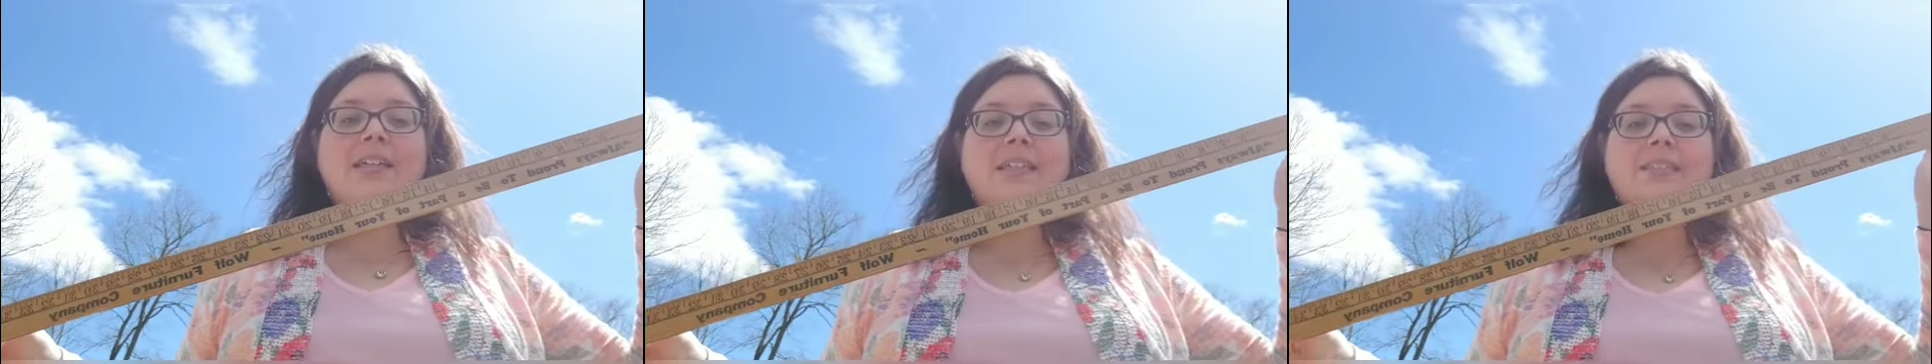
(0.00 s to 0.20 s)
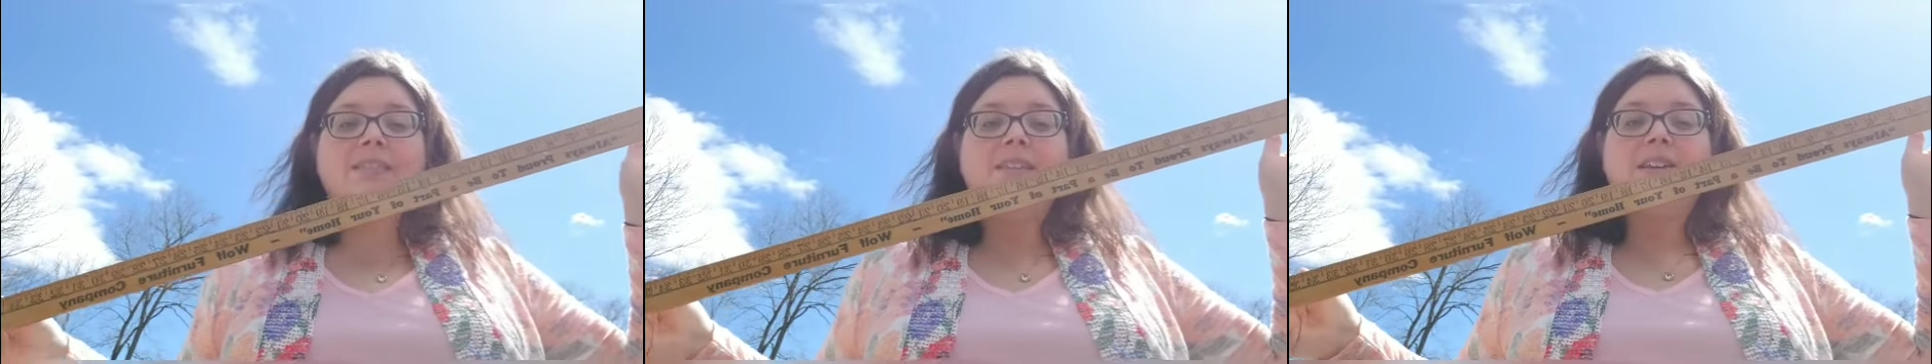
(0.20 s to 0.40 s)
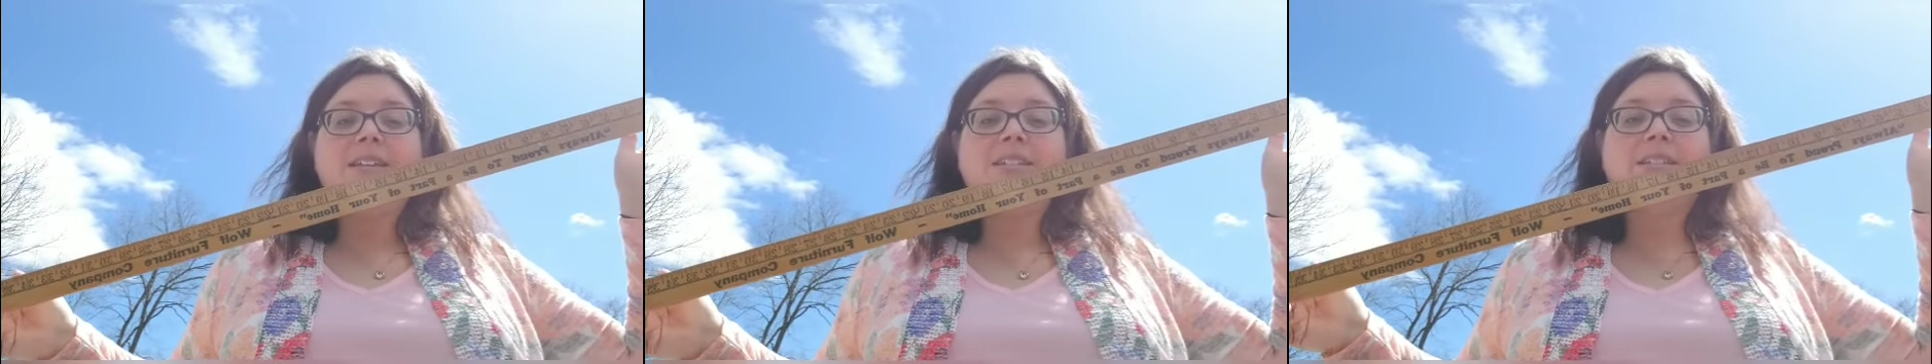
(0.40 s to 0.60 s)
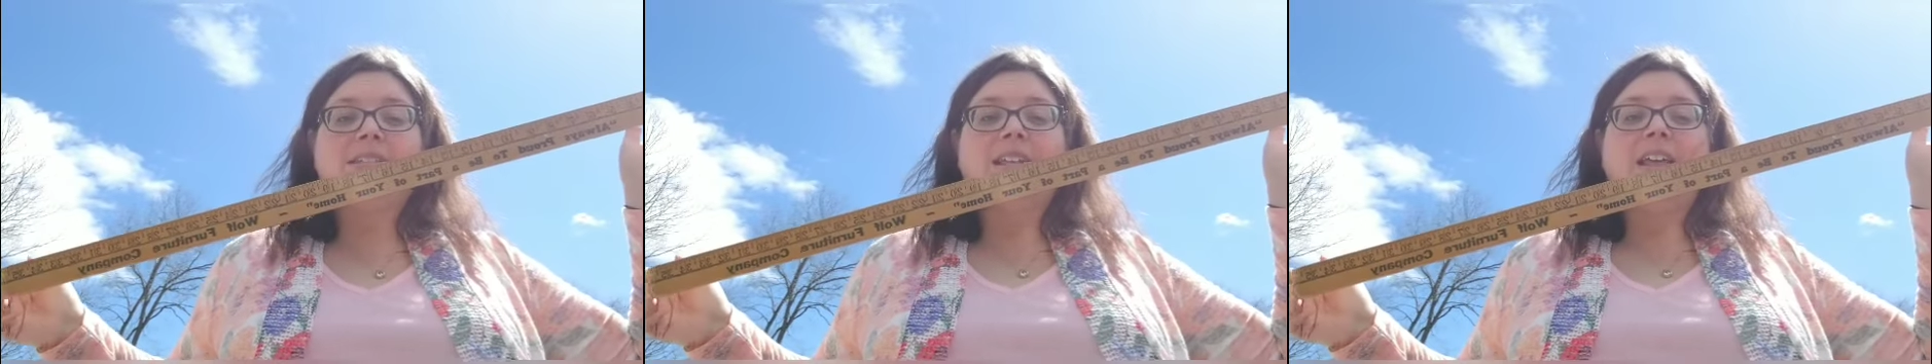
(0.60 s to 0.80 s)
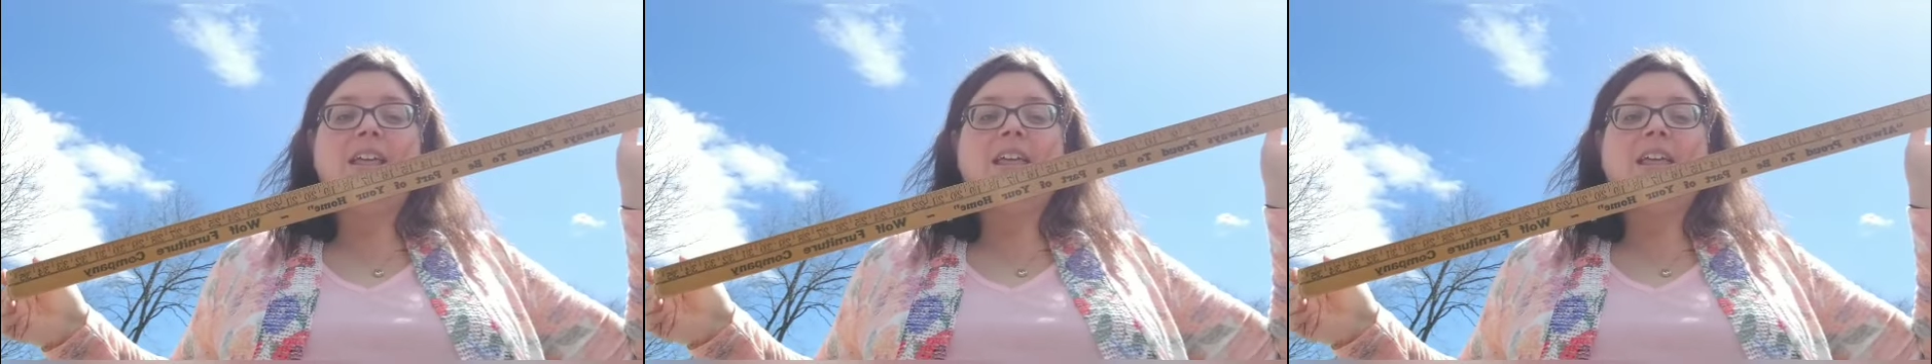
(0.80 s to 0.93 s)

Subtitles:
that's